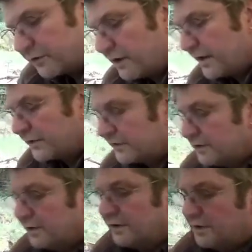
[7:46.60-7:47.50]
grass,
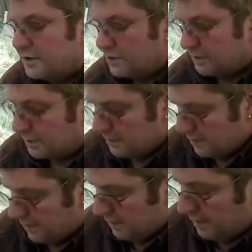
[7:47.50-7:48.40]

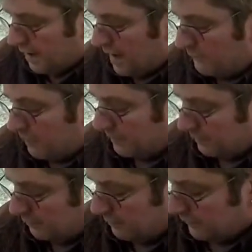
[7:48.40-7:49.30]
I've picked
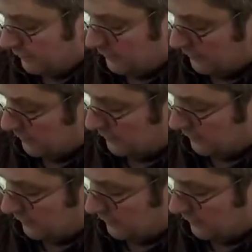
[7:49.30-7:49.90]
it recently, so it's